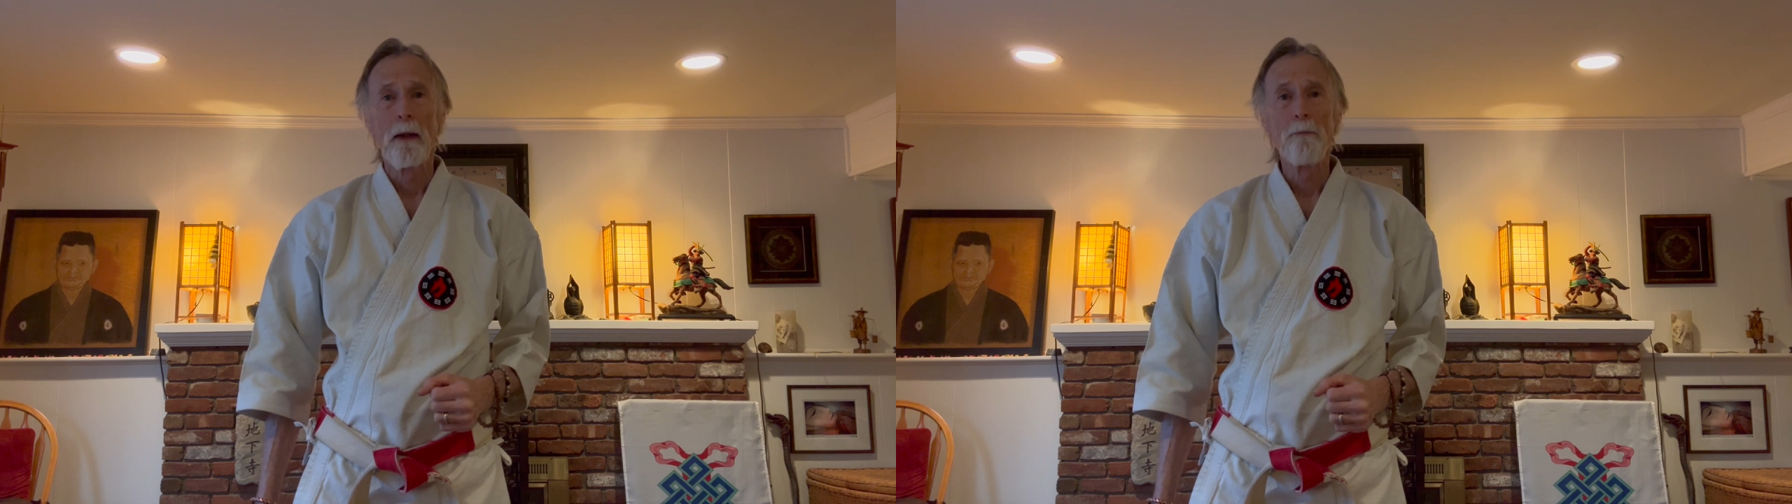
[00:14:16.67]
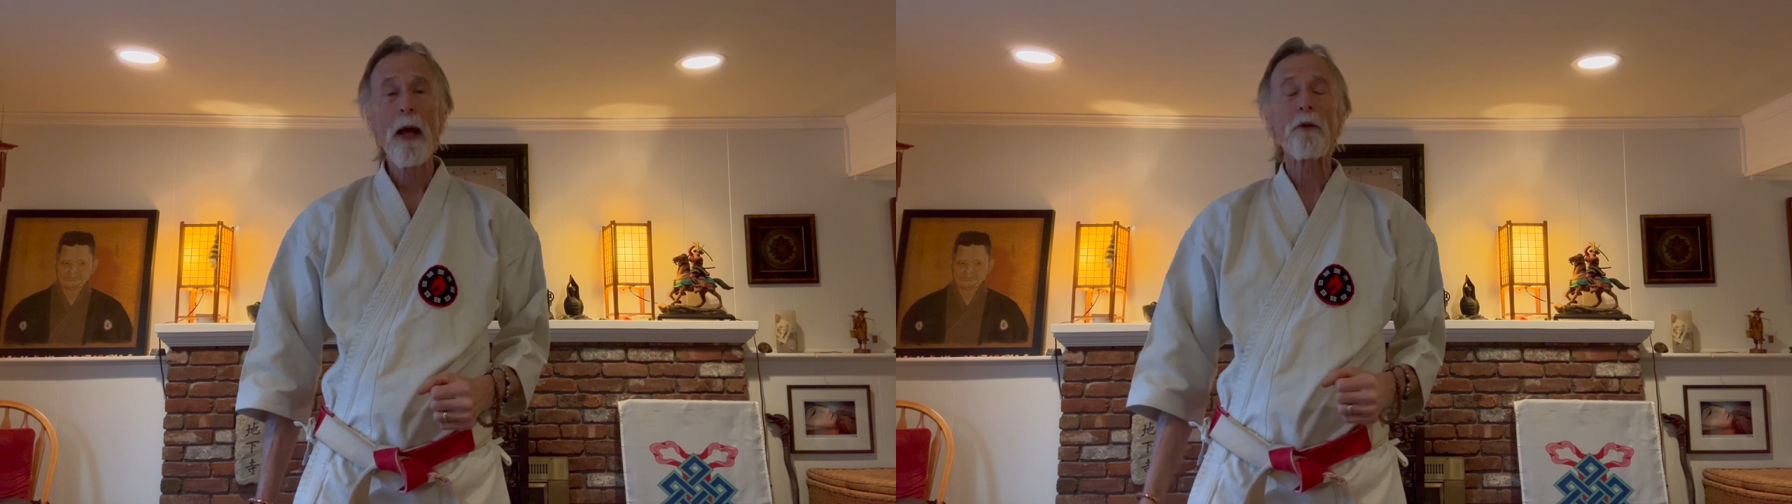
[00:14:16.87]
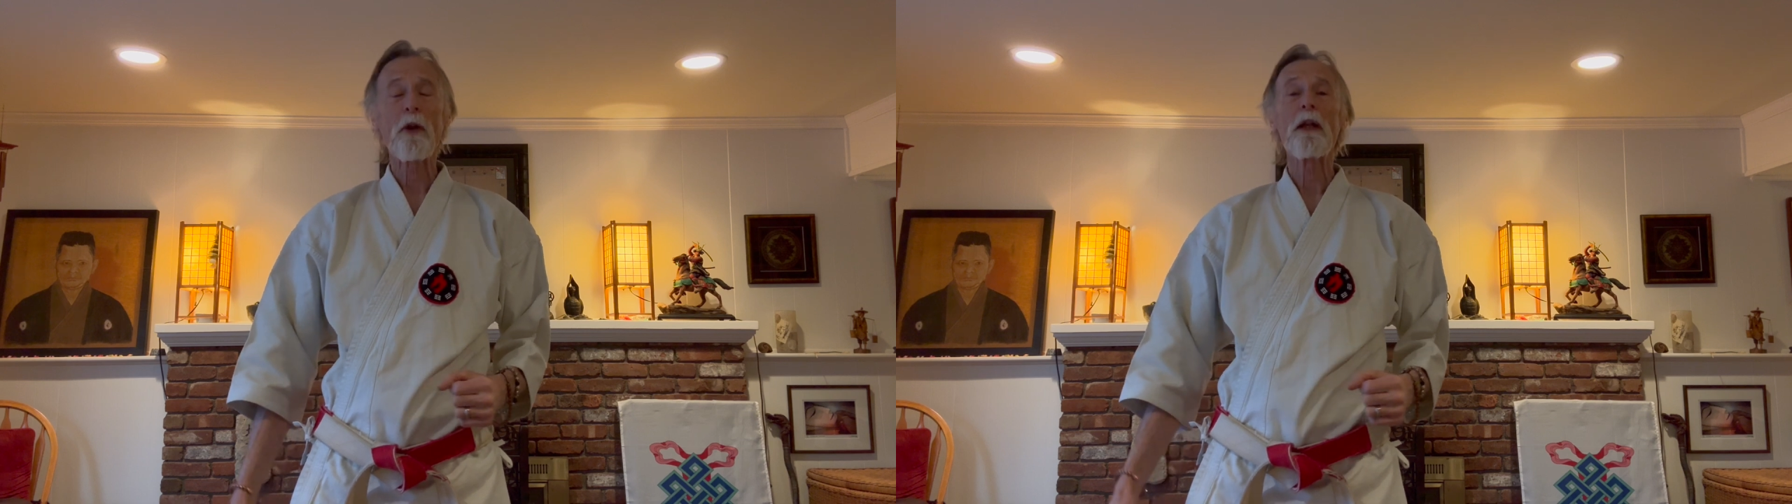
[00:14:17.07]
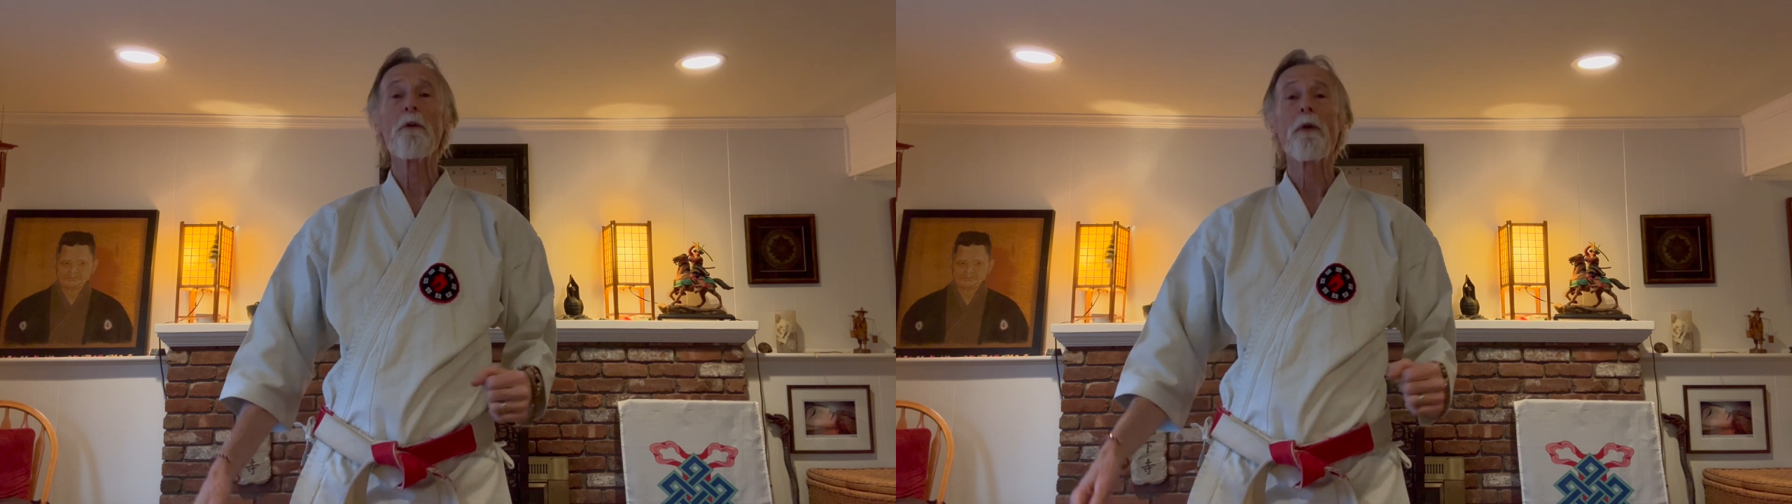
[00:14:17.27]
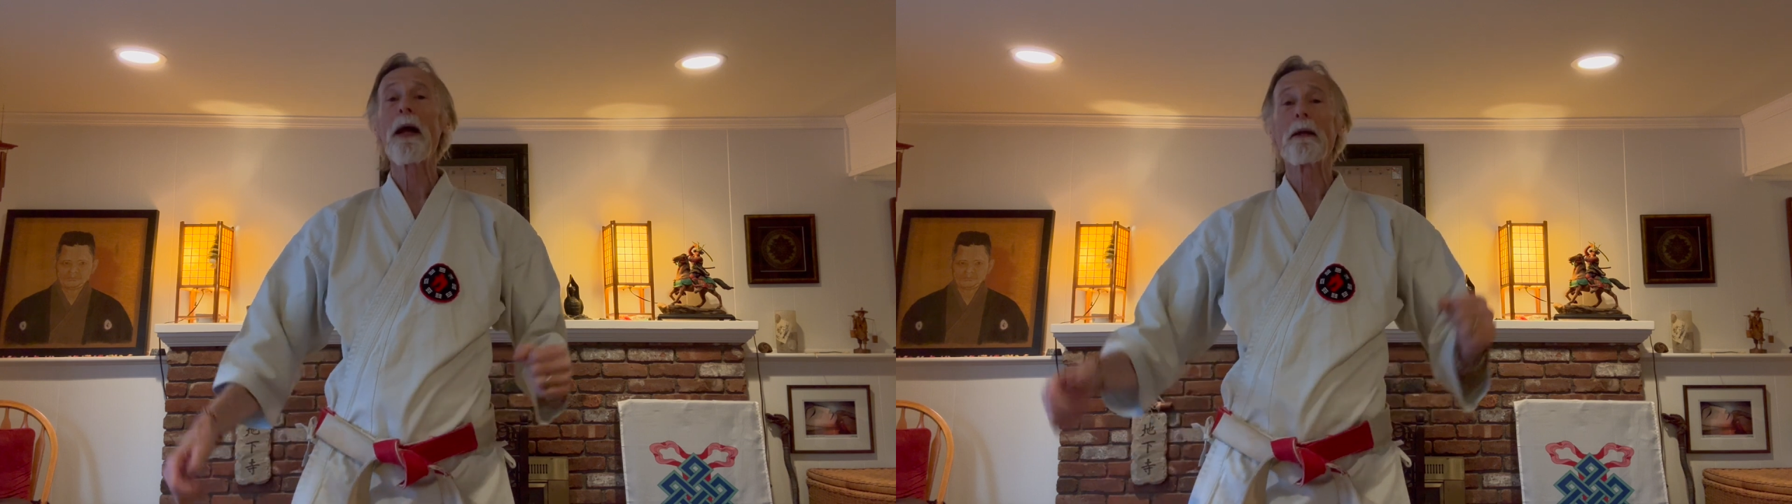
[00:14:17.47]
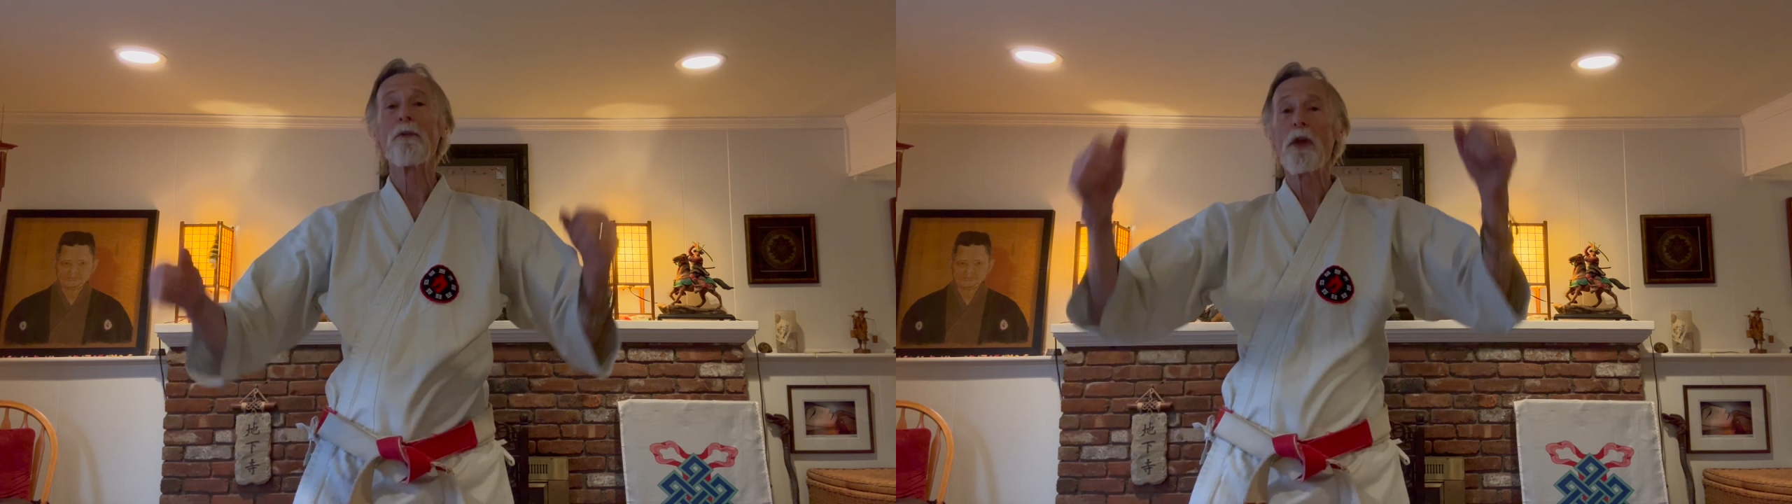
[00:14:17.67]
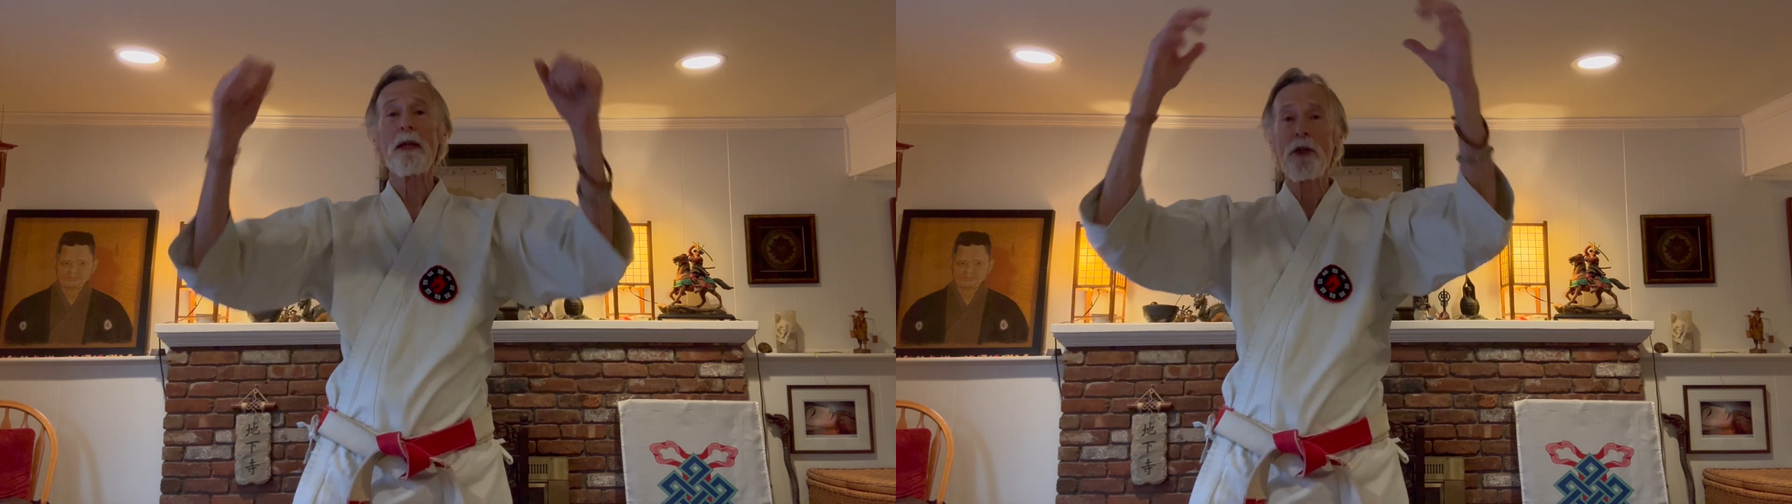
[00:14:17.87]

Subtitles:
Basically, if I can take